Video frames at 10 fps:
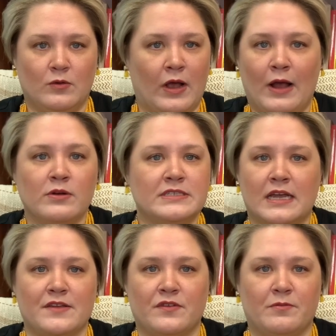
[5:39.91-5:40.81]
How is
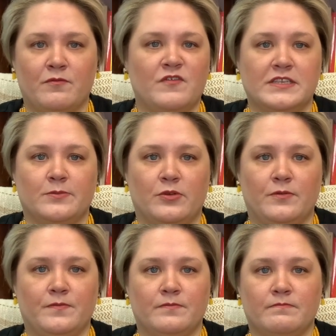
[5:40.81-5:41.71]
that even feasible?
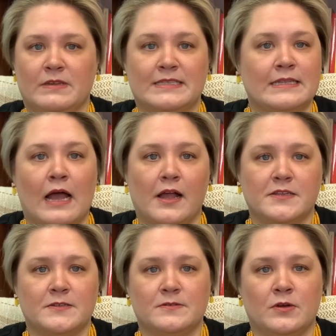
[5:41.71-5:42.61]
It's not,
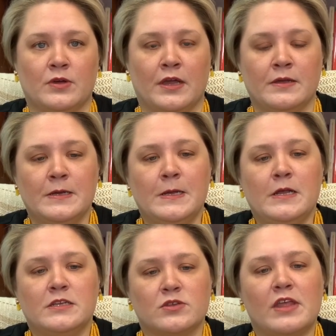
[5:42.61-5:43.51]
okay?
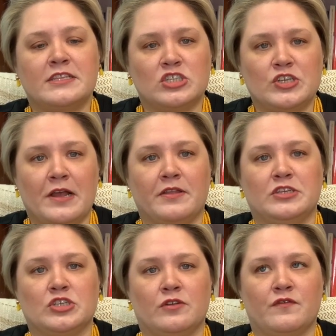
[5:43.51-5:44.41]
So that's a
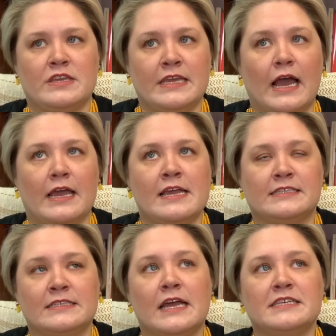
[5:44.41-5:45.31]
challenge of, yeah,
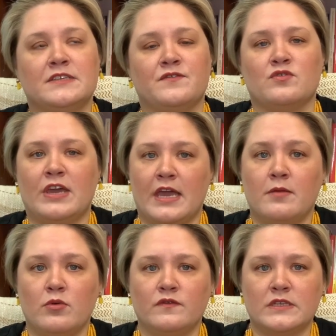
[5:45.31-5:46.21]
it's nice if you can
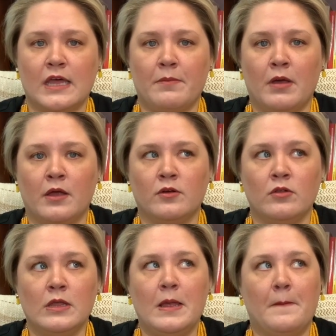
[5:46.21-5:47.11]
move to that
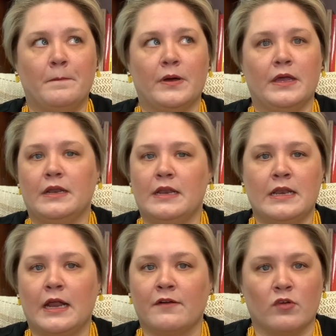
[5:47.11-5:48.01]
model, but
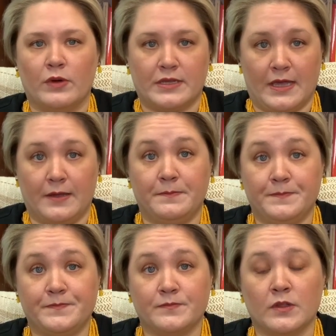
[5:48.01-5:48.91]
not everyone can,
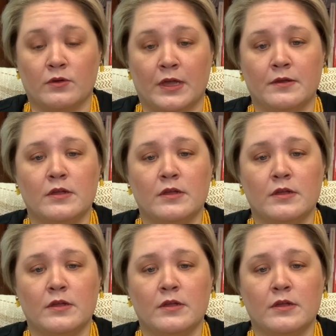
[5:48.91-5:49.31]
okay?